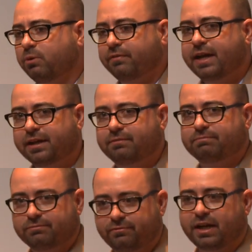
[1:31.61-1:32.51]
well, if I
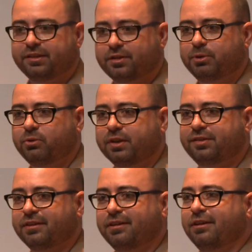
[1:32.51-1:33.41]
can find someone who
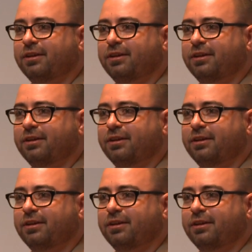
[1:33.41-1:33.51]
wants to